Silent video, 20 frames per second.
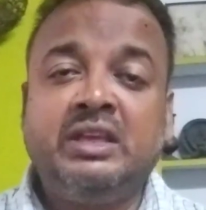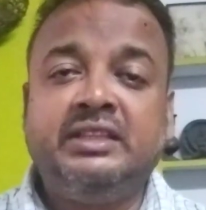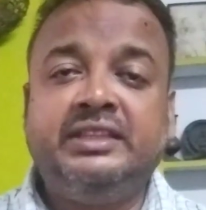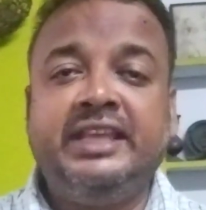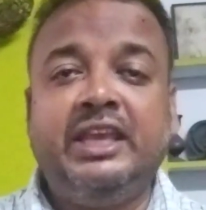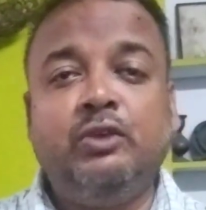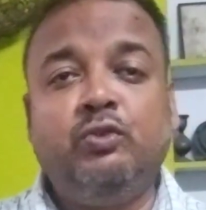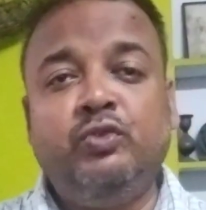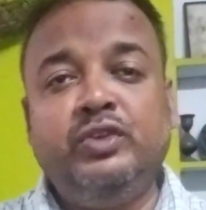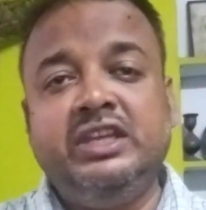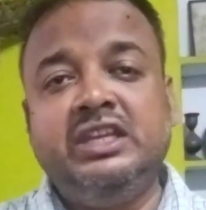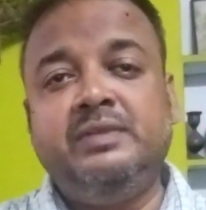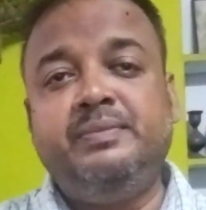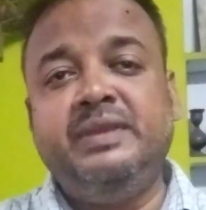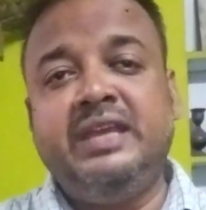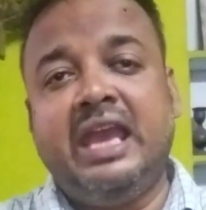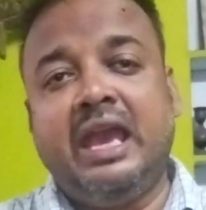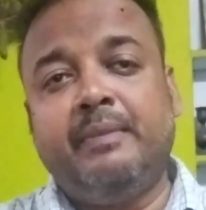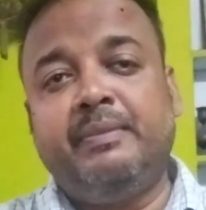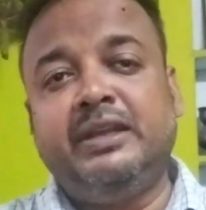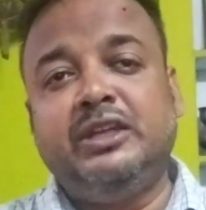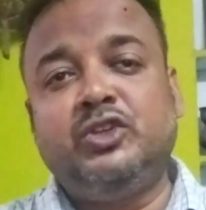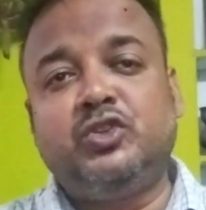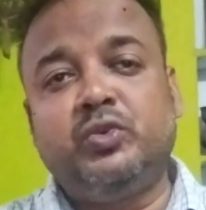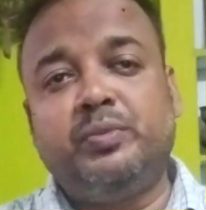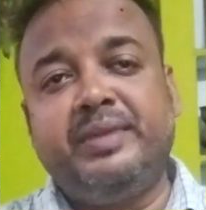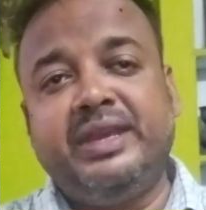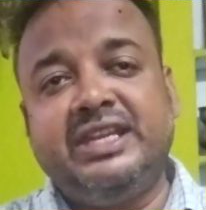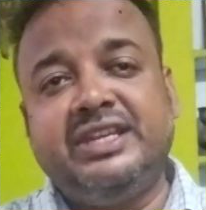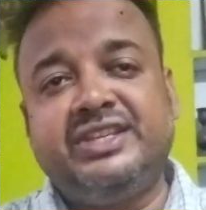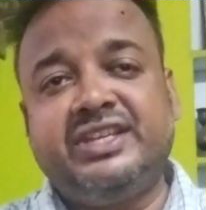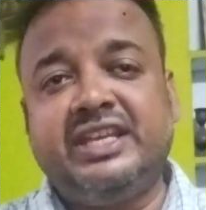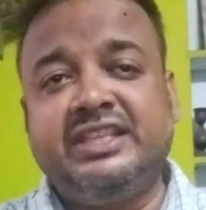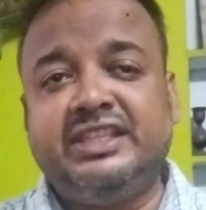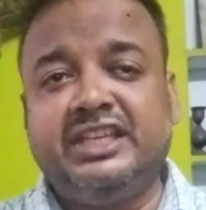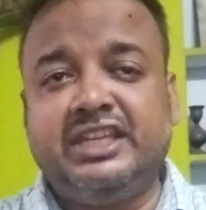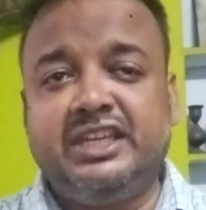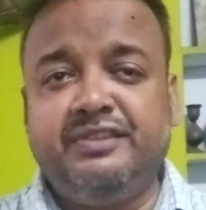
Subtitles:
they will be able to maintain the